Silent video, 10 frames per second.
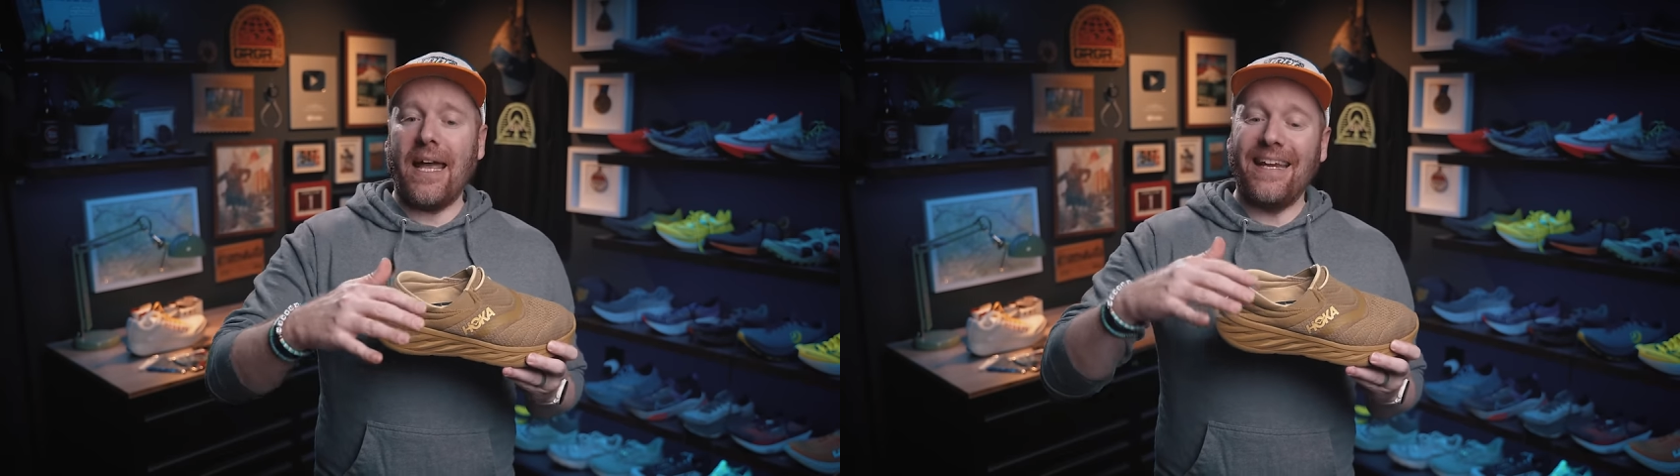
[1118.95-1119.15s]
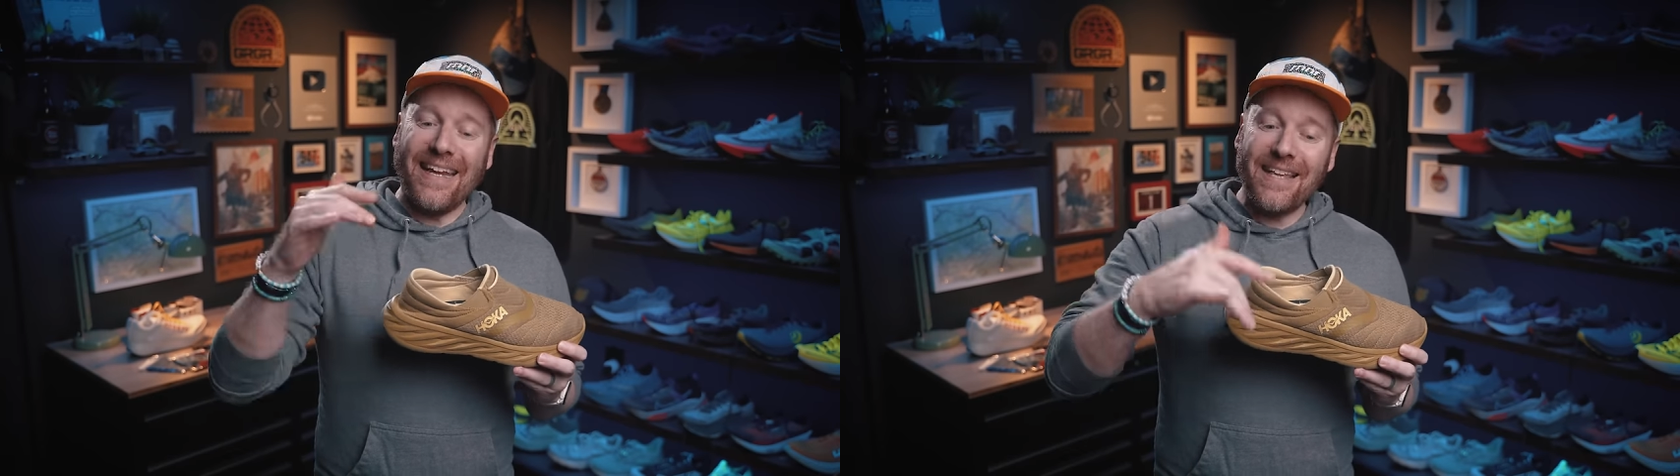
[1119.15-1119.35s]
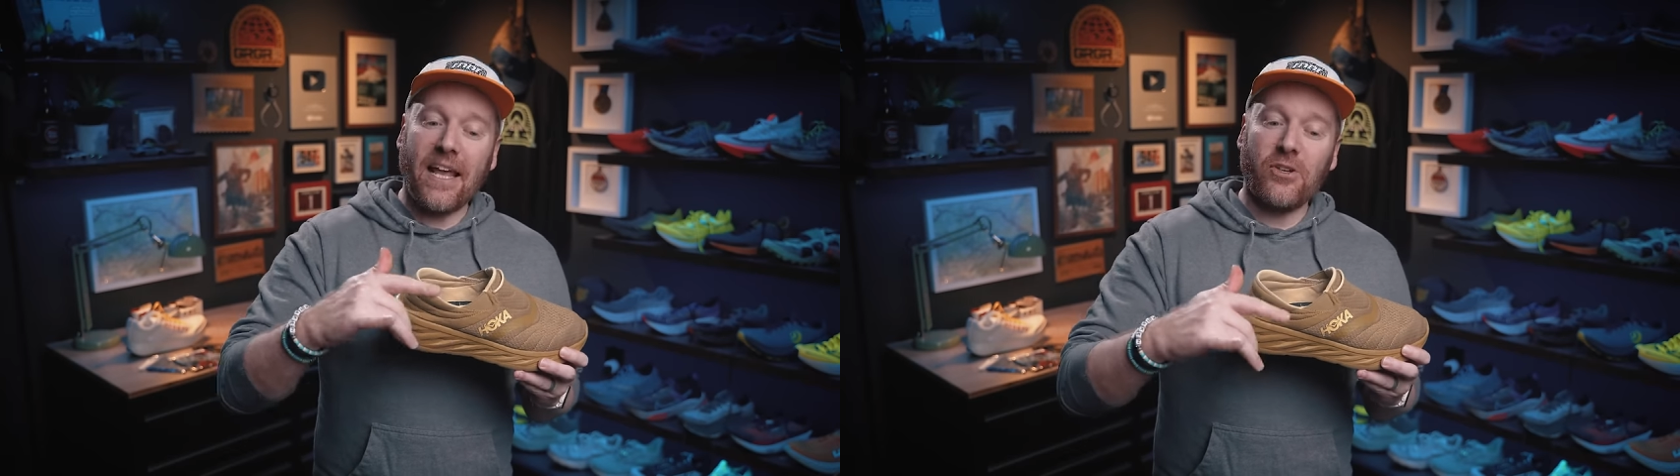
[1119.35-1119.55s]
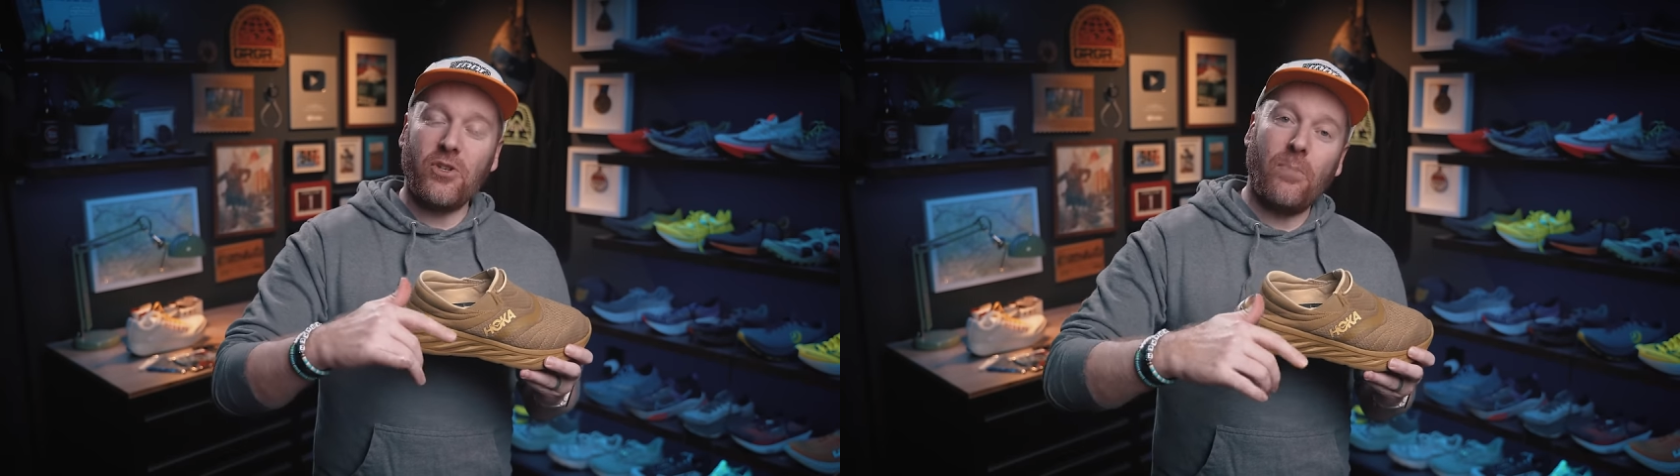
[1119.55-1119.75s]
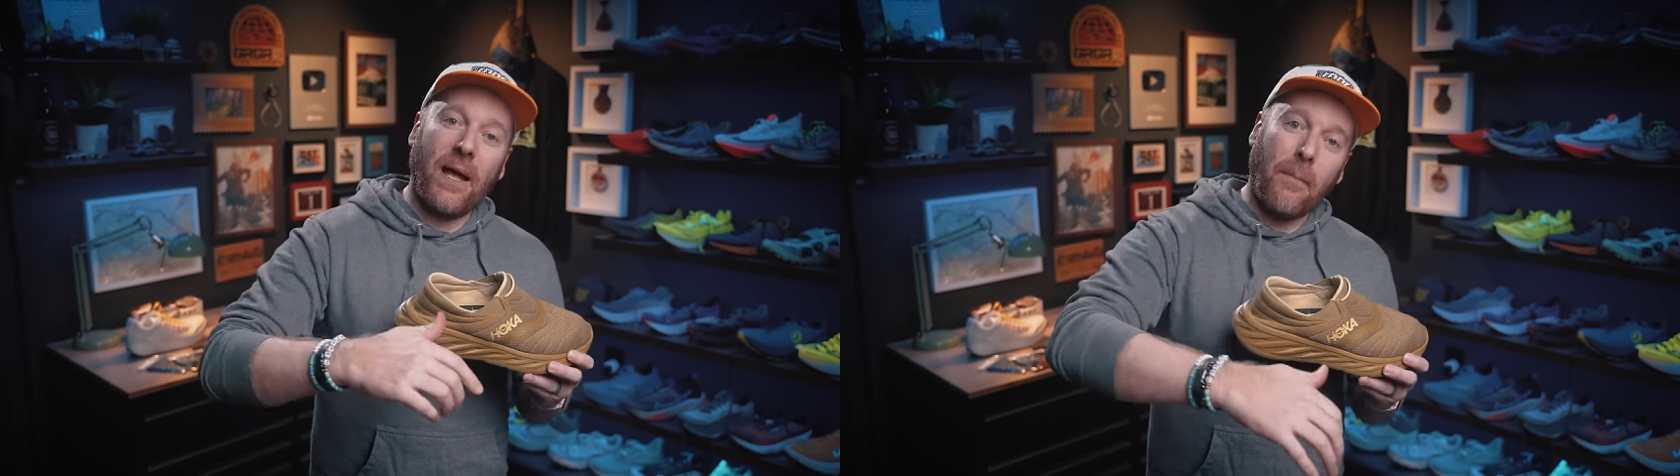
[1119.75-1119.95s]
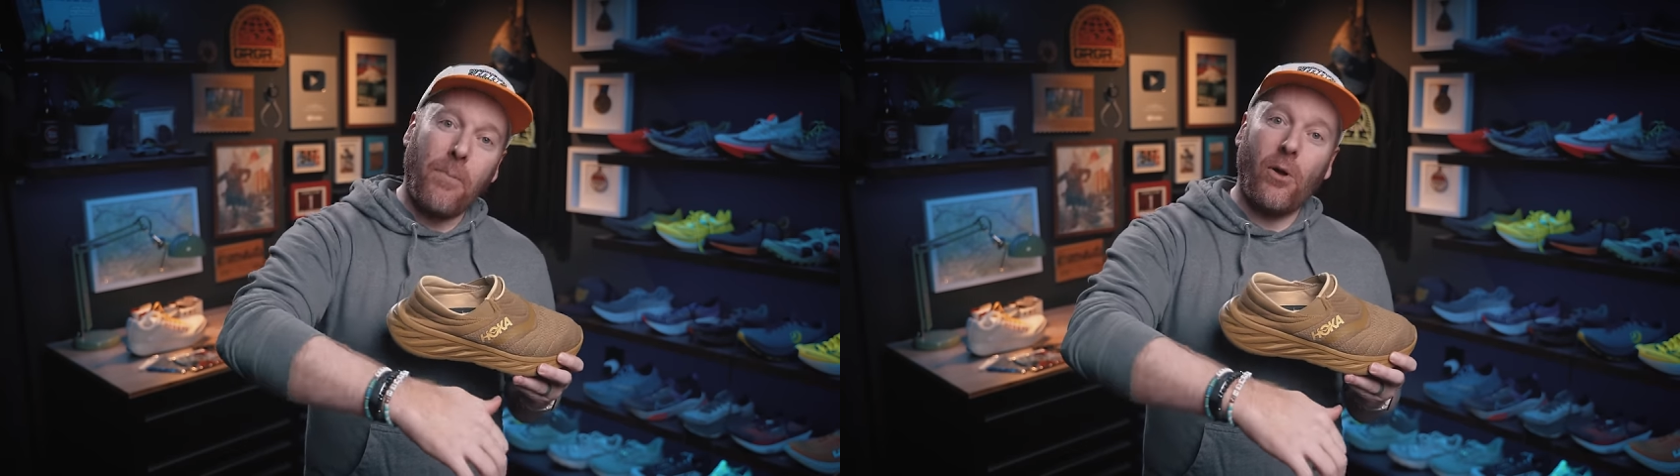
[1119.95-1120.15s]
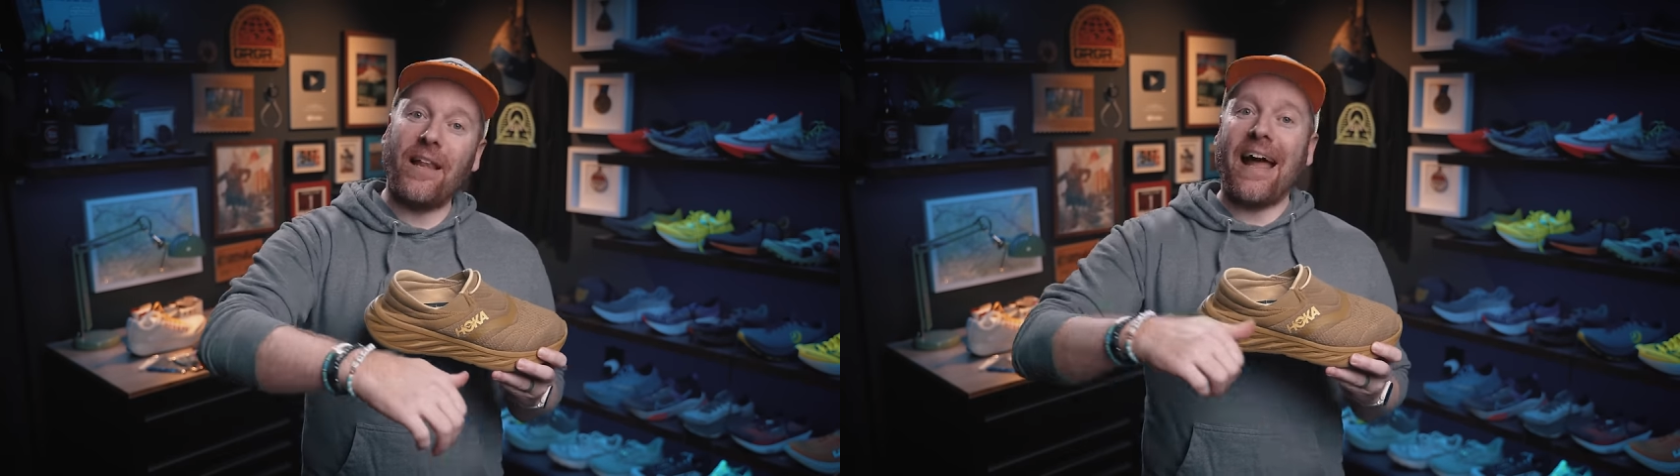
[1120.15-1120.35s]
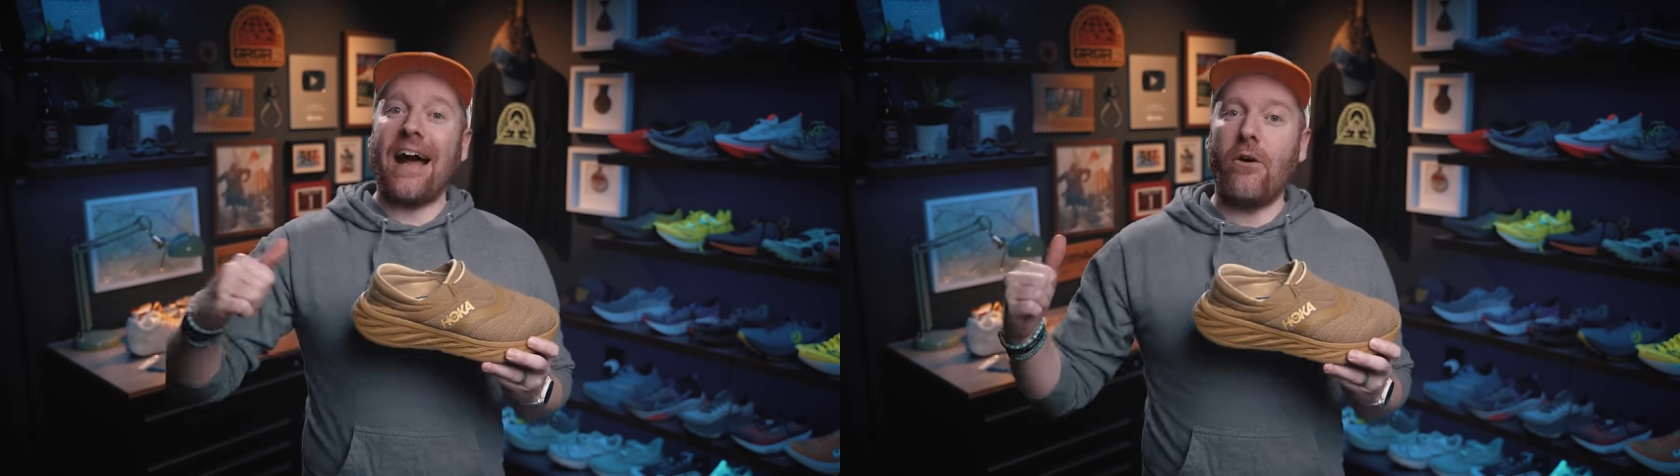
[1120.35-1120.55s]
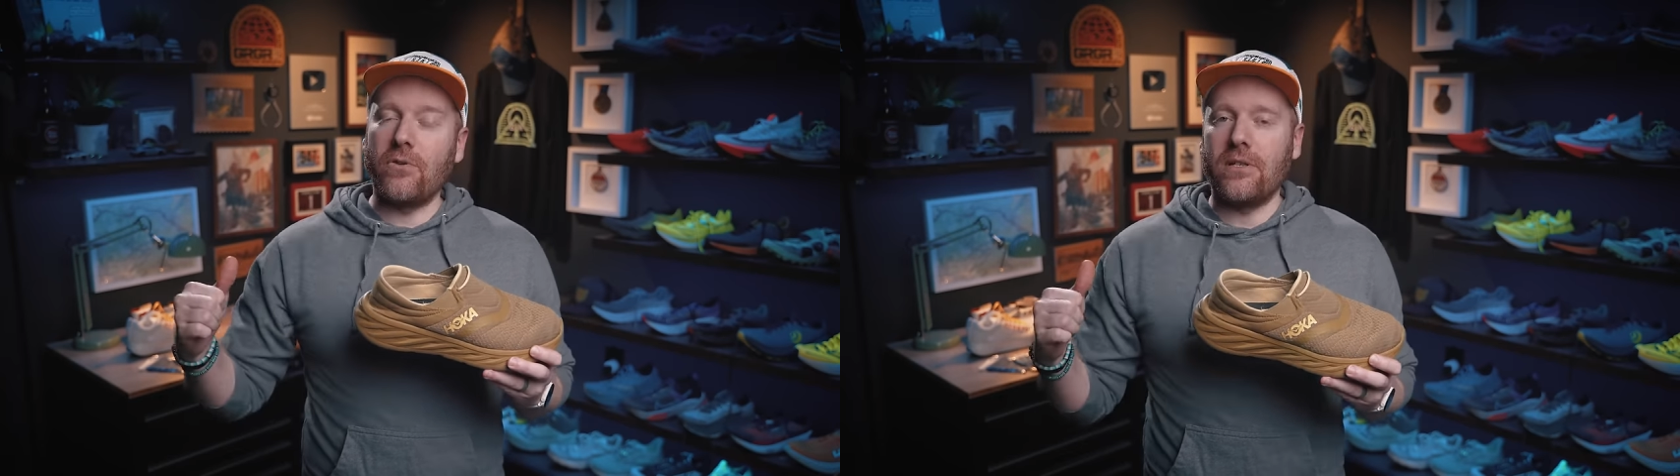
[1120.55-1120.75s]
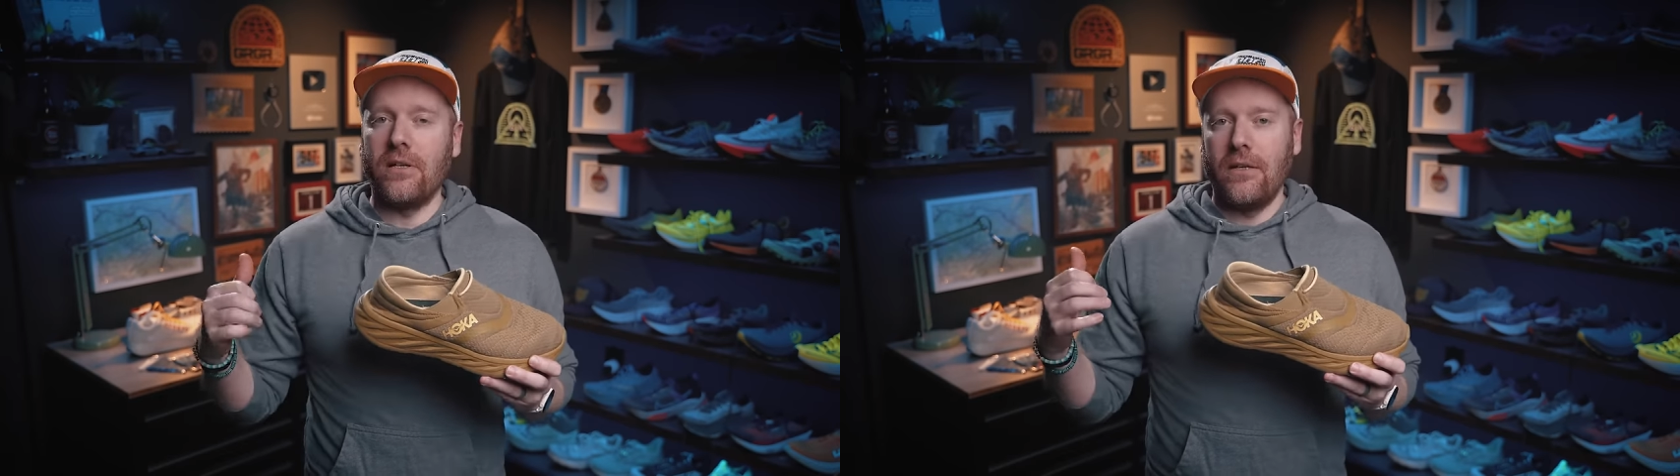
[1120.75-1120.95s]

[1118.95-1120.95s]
and in that shoe bag, pull out